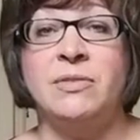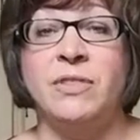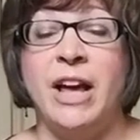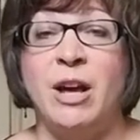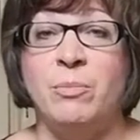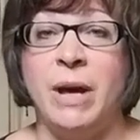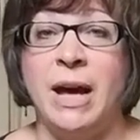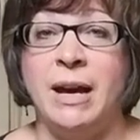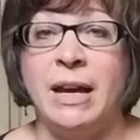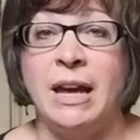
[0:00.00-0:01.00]
flat
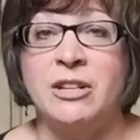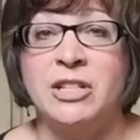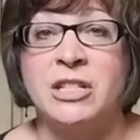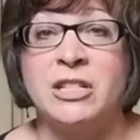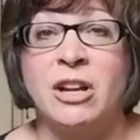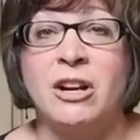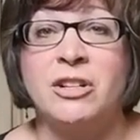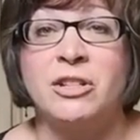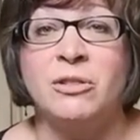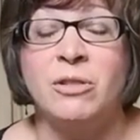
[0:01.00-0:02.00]
back, and just
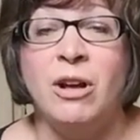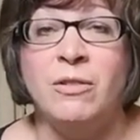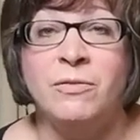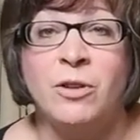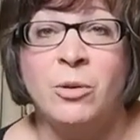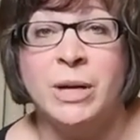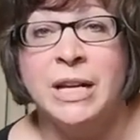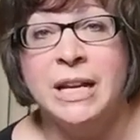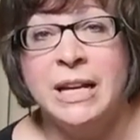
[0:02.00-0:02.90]
start to crawl forward,